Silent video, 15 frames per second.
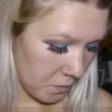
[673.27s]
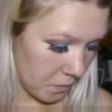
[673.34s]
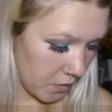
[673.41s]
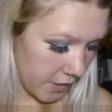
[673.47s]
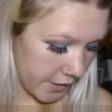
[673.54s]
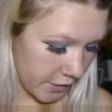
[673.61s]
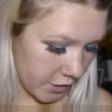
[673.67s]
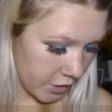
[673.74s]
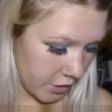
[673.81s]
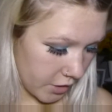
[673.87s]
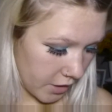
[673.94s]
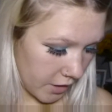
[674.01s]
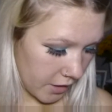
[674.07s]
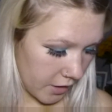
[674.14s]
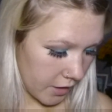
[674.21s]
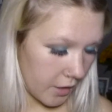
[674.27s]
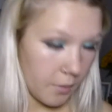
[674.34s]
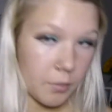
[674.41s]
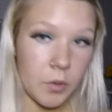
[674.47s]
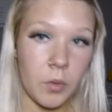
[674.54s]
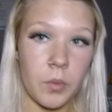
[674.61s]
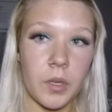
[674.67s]
brush, and
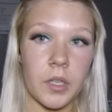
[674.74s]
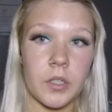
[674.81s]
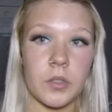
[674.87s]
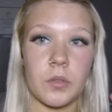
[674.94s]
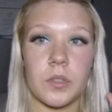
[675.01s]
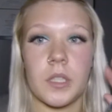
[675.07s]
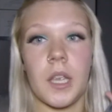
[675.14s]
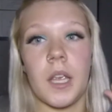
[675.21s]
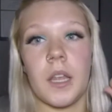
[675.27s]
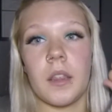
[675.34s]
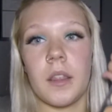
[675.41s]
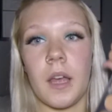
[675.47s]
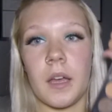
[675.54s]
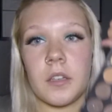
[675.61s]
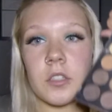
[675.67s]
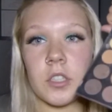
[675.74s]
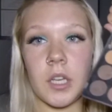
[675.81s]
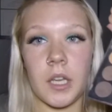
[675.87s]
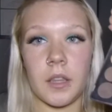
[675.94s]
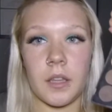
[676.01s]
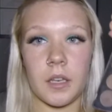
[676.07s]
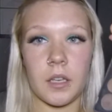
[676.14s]
I'm going to take that
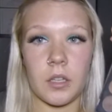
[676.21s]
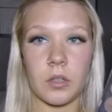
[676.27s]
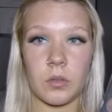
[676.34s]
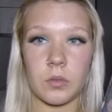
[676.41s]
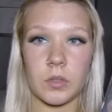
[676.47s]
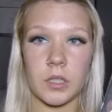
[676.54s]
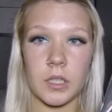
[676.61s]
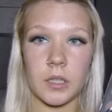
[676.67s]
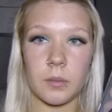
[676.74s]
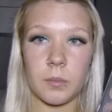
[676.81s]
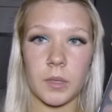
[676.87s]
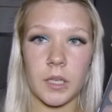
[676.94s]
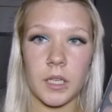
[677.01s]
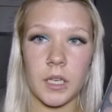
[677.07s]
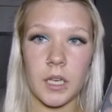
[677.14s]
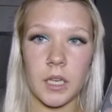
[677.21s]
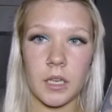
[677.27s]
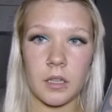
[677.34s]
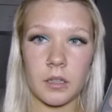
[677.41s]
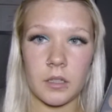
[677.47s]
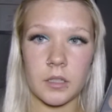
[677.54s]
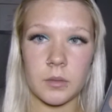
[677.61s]
shade that I used in the
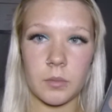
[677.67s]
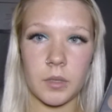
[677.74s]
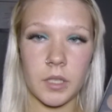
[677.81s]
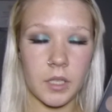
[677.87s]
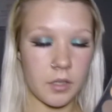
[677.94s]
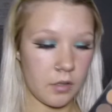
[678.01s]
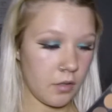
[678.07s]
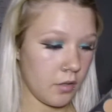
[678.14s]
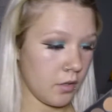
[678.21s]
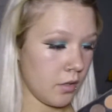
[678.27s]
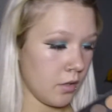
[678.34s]
beginning, this one here,